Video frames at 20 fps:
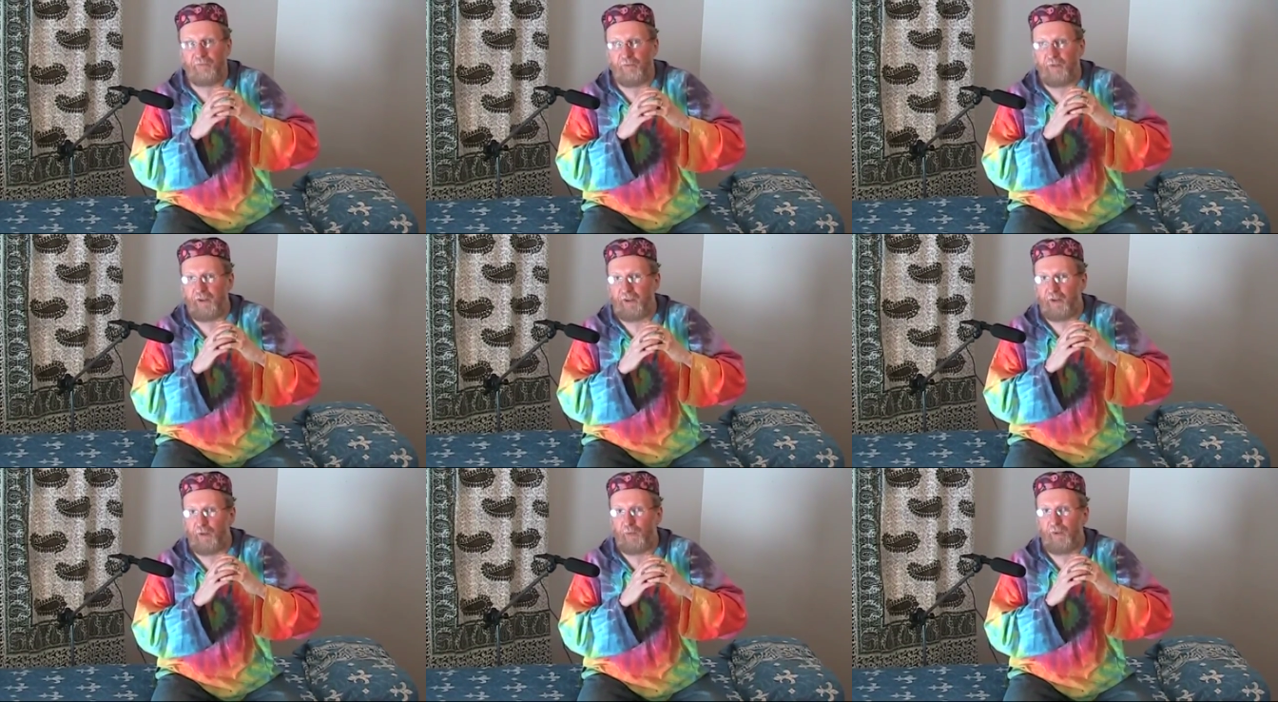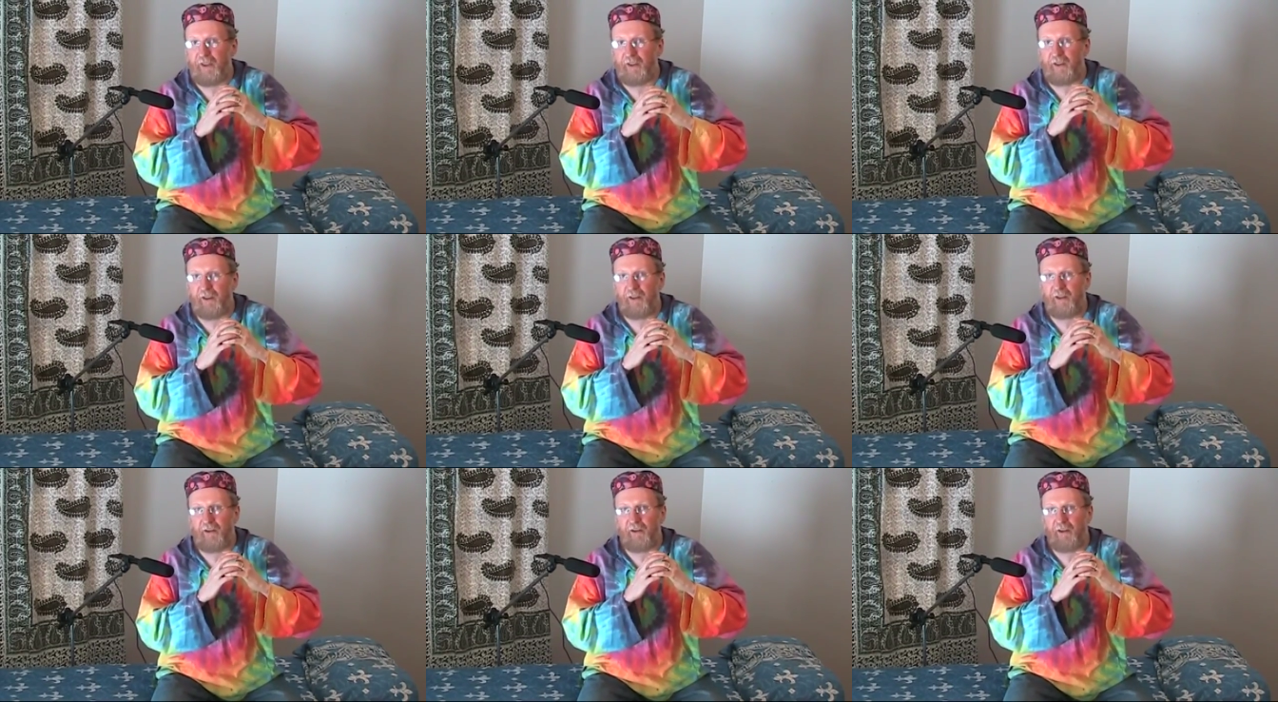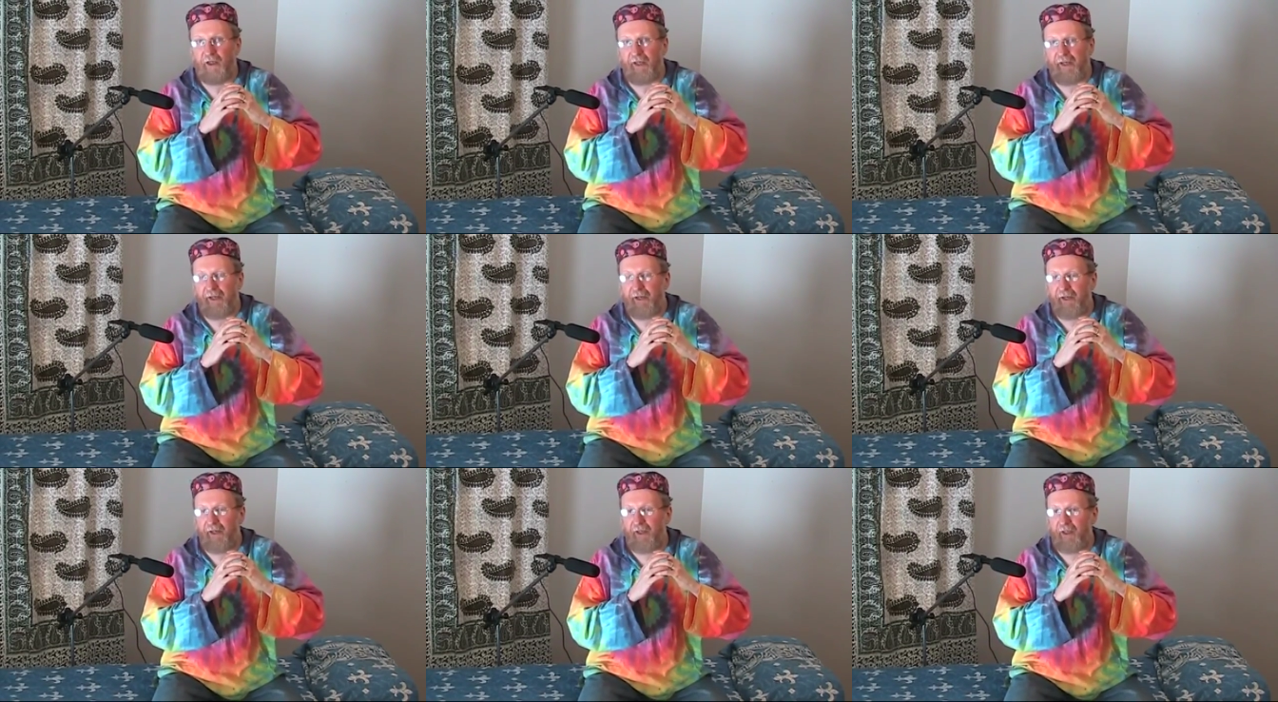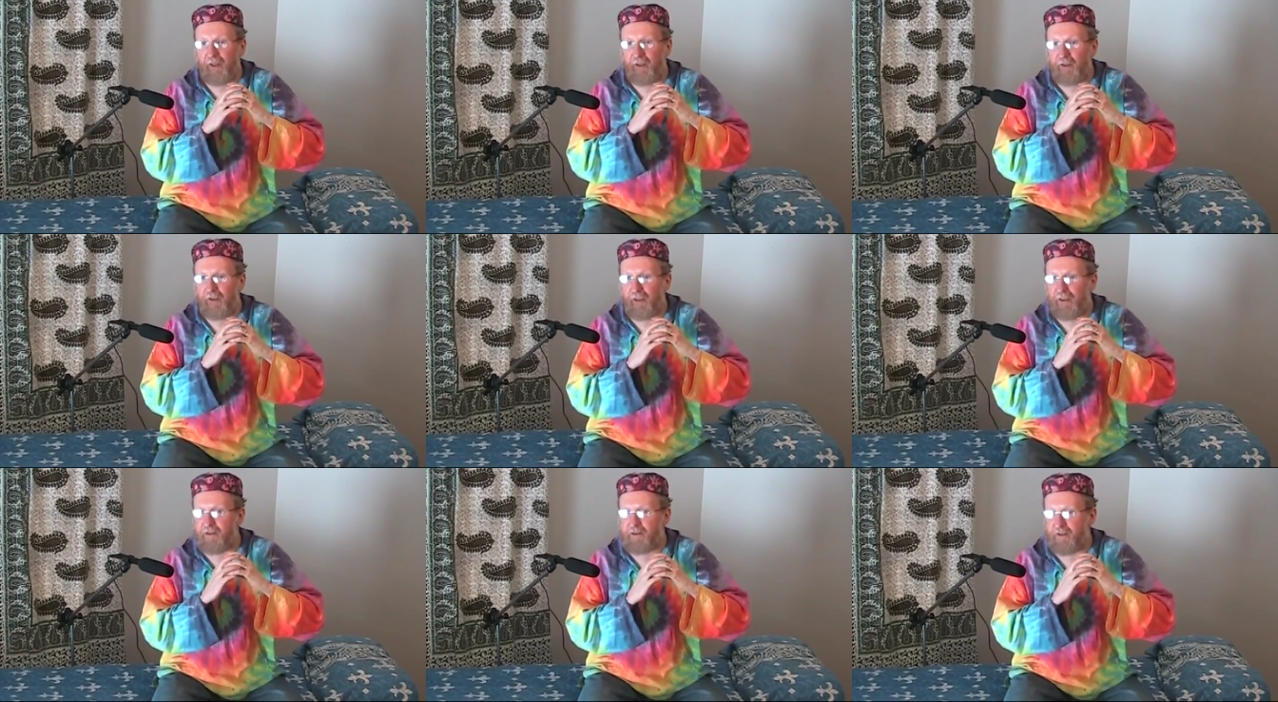very quickly, and
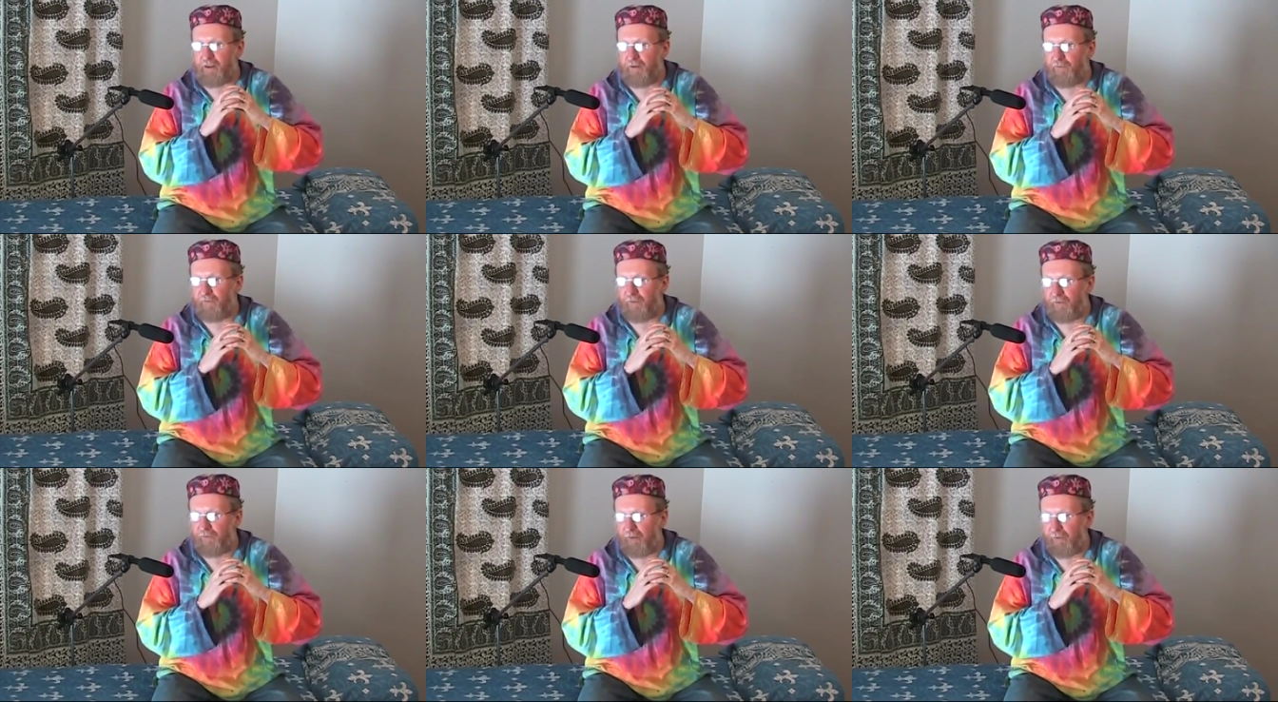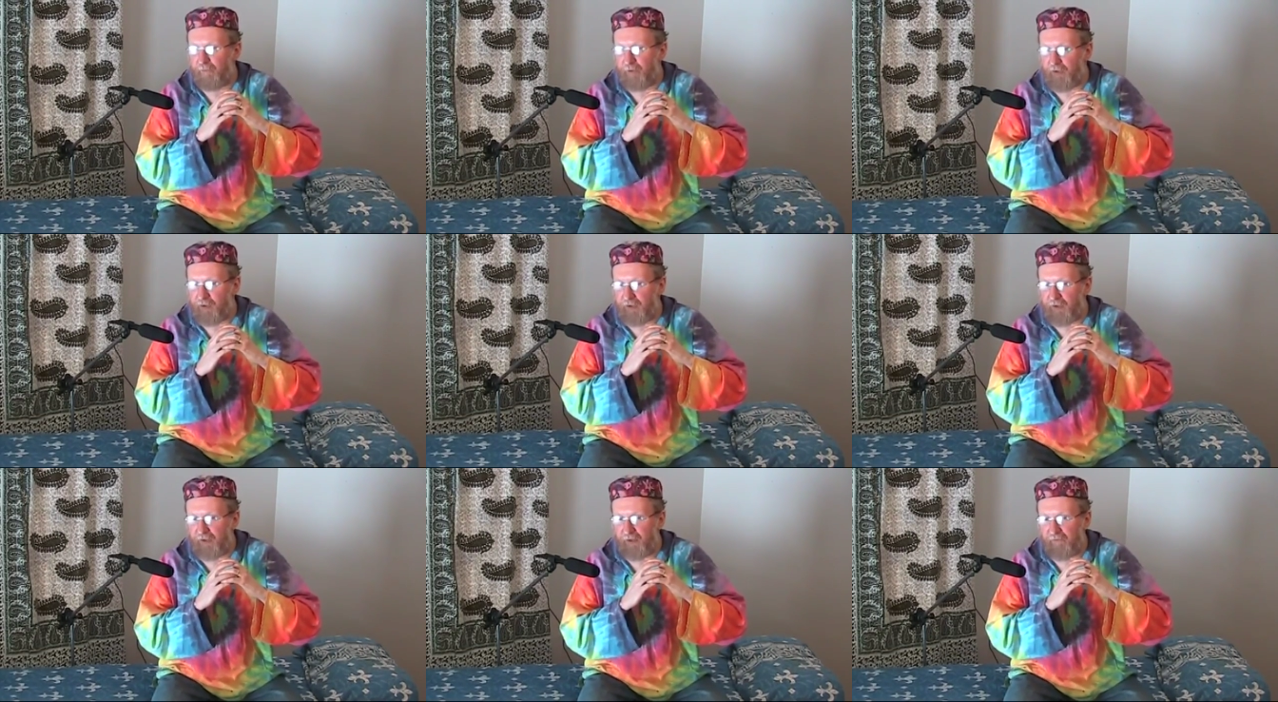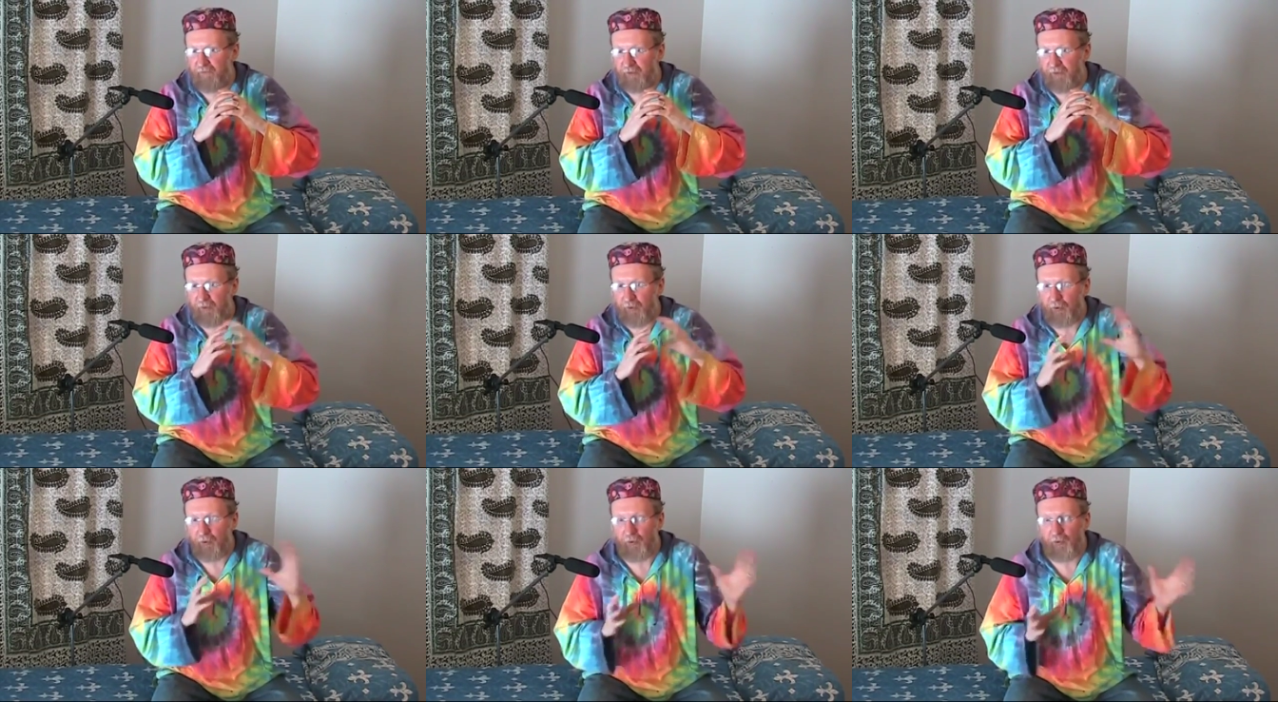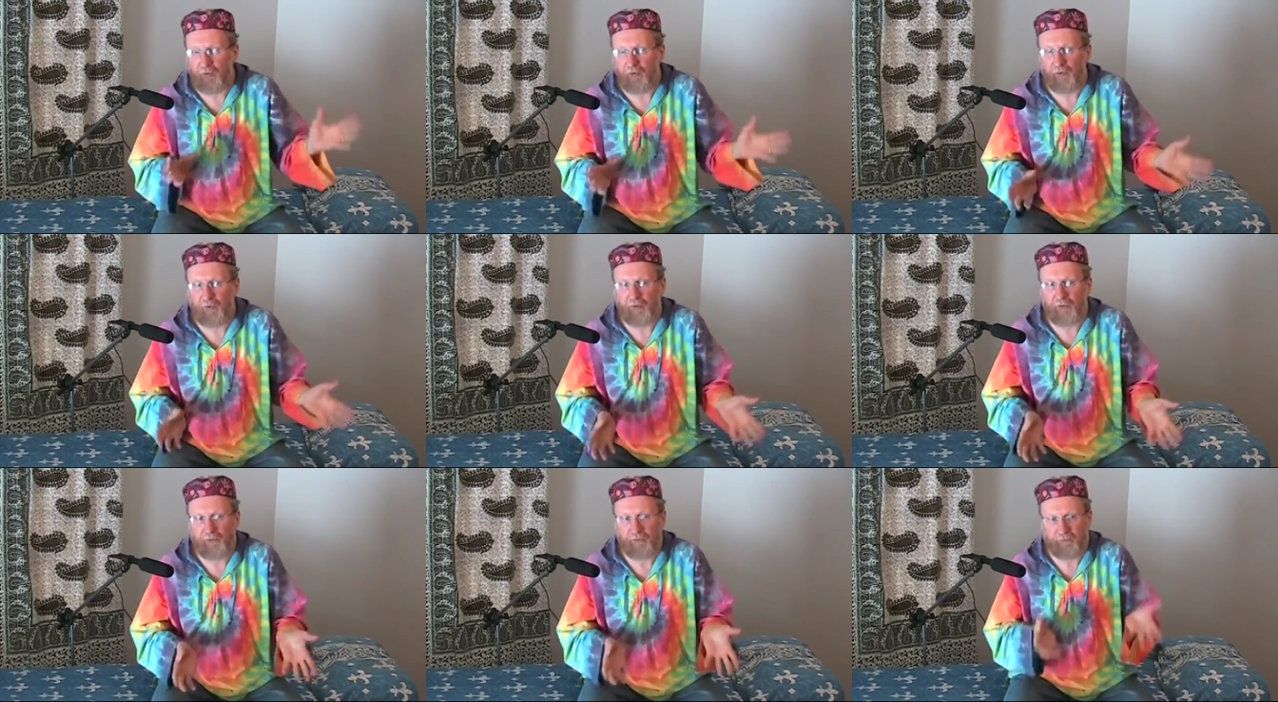that's a different vibration level. The
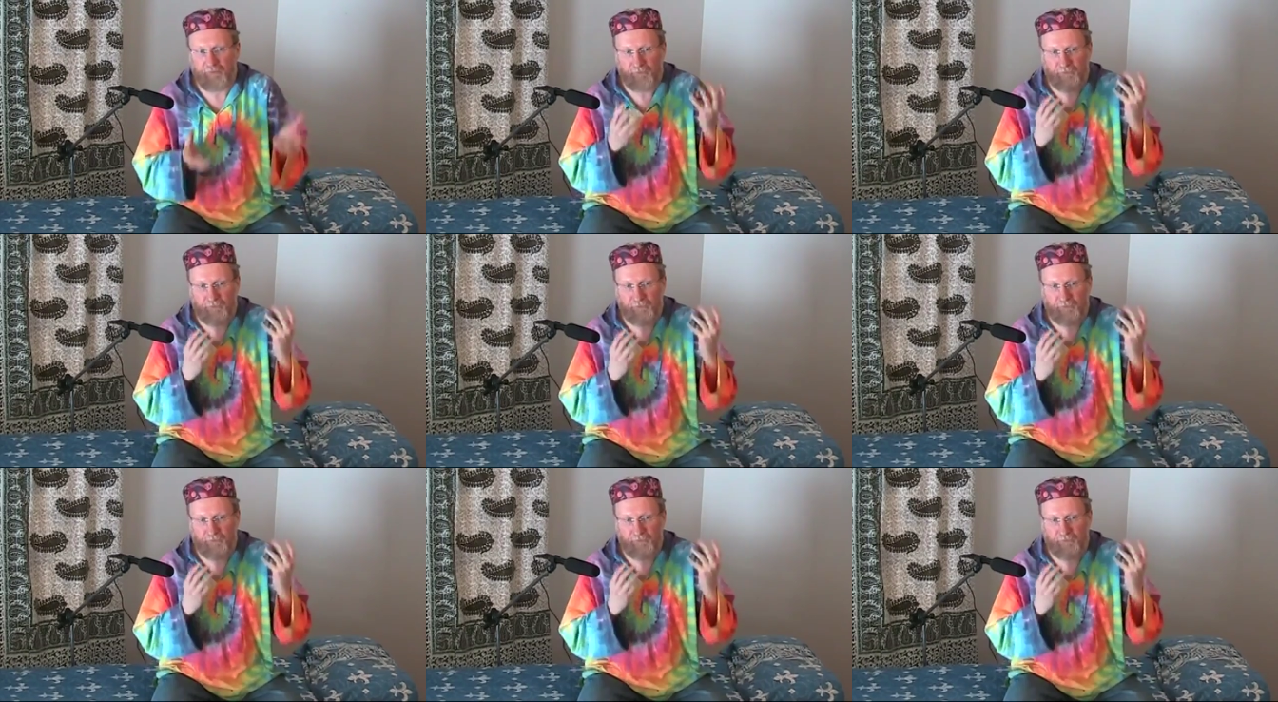whole,